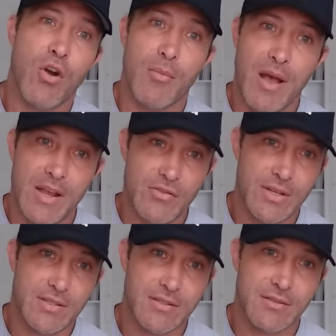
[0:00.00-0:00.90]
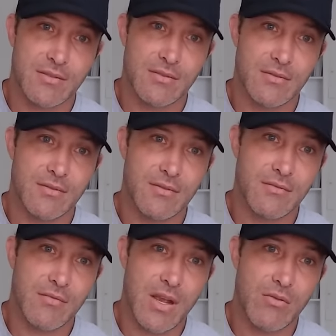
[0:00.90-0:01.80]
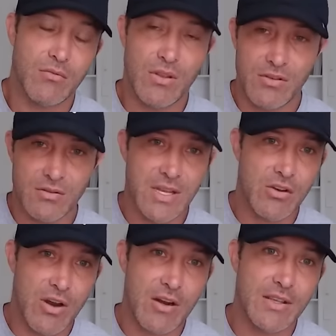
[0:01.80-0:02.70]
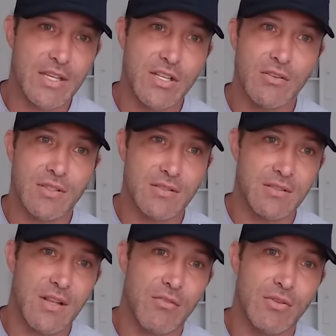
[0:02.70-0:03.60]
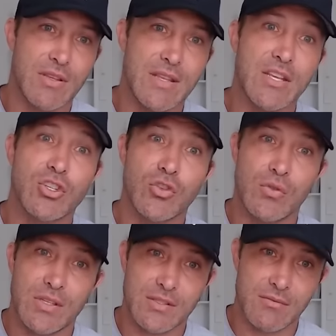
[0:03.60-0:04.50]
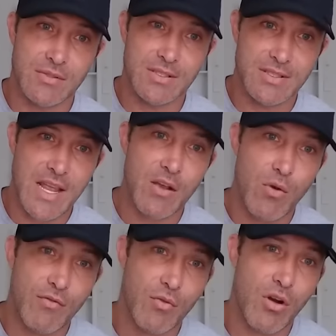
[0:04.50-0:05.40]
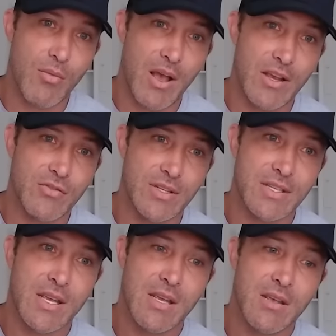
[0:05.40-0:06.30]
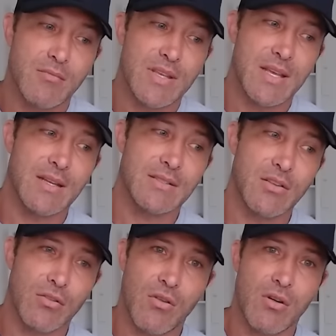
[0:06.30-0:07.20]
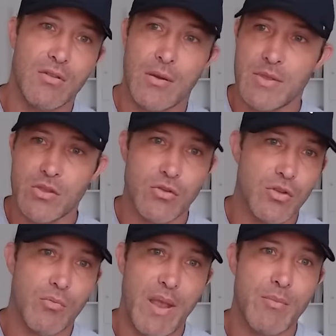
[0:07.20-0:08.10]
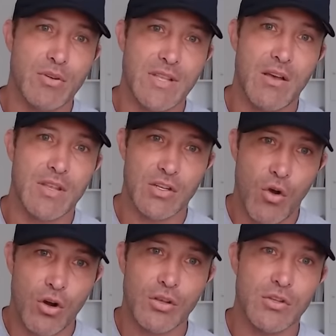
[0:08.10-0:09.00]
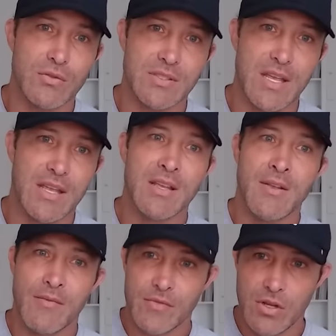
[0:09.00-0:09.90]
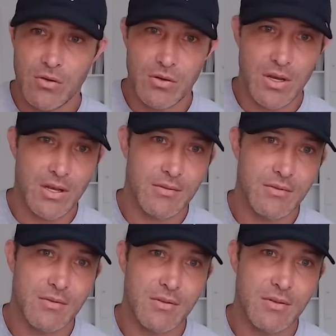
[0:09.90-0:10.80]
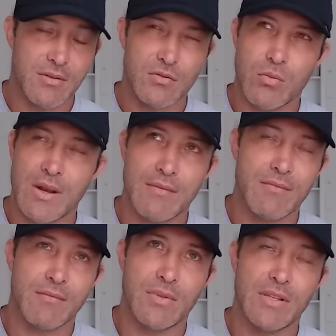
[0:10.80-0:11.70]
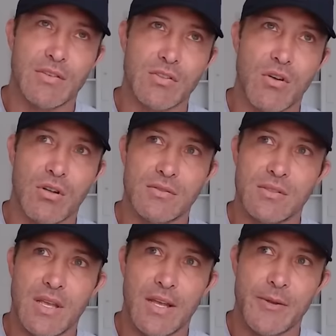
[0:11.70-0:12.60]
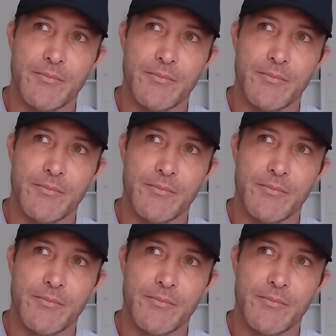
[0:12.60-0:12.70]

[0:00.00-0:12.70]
carbohydrates, right? Whether you're in or out of ketosis is not really the issue. It's just staying away from carbohydrates, because there are papers out that argue, say, you know, there's one, I believe it's called